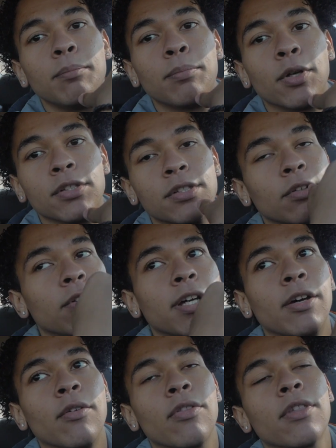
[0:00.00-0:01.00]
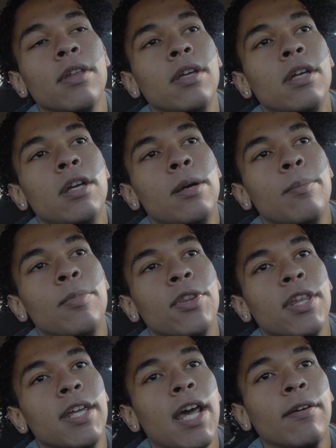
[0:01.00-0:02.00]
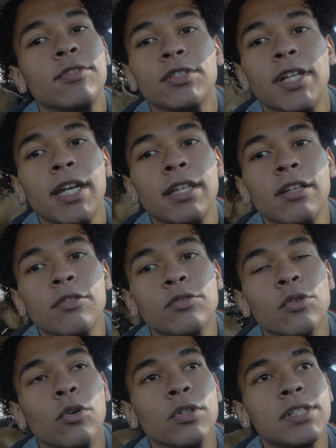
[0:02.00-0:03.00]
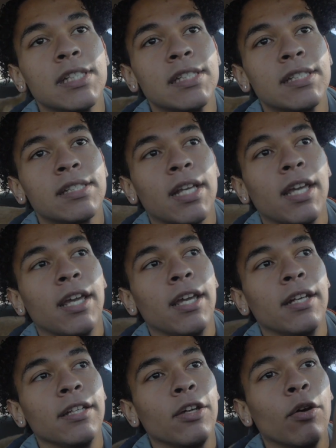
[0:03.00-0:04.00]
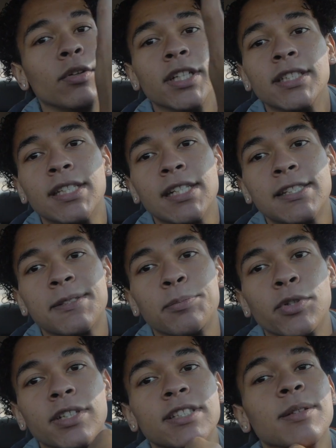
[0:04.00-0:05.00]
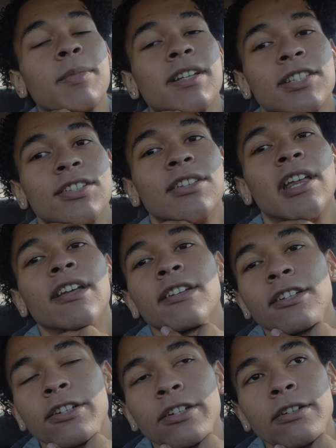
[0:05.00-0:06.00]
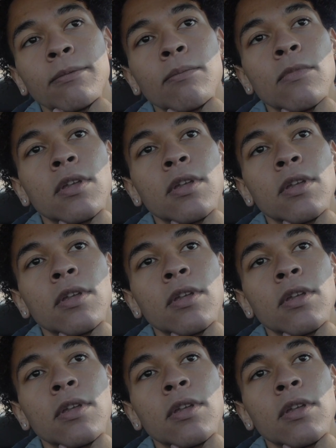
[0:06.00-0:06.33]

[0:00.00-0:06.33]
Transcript: personal health but then after taking those courses and going into the spring semester that year,